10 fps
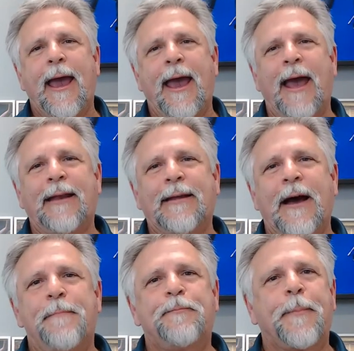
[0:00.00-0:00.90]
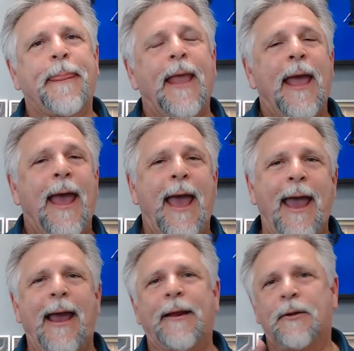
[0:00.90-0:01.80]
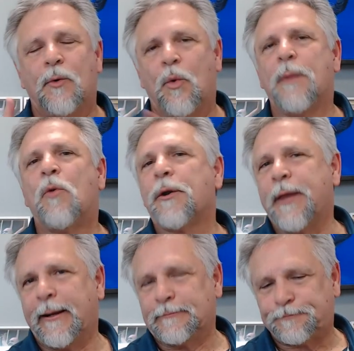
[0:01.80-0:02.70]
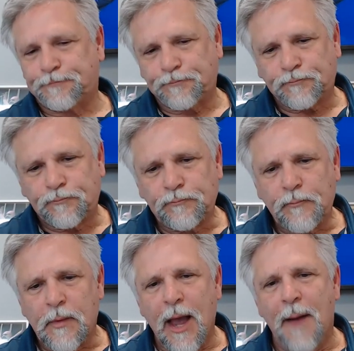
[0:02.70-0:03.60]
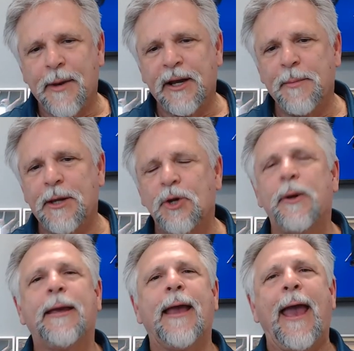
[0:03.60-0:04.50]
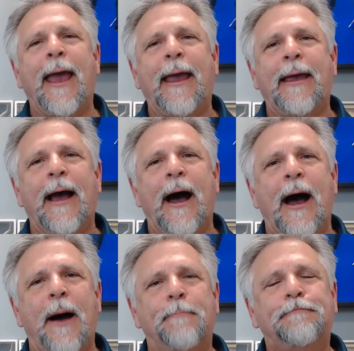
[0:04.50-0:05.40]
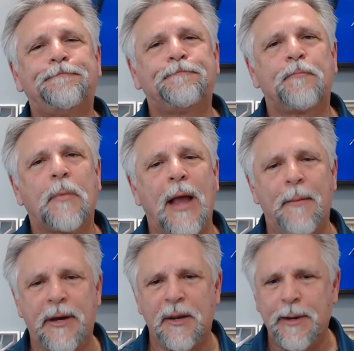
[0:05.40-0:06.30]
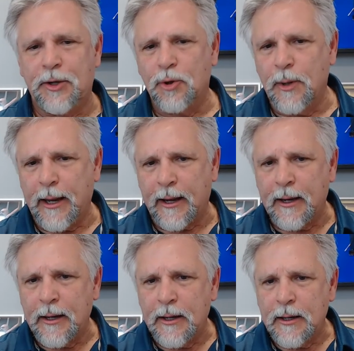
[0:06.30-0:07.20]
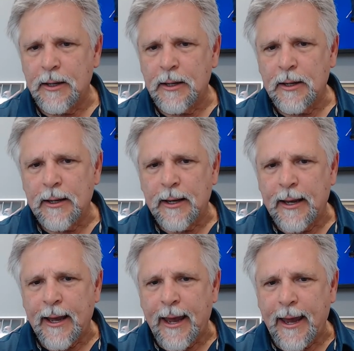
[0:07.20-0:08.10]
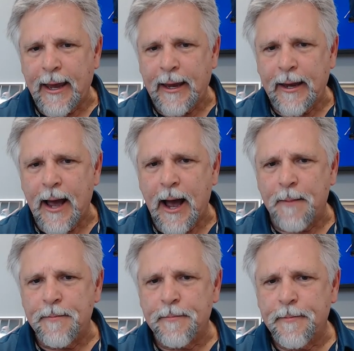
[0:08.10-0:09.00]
And uh, and one more thing, I'm going to be doing a um, I'm going to be doing a uh,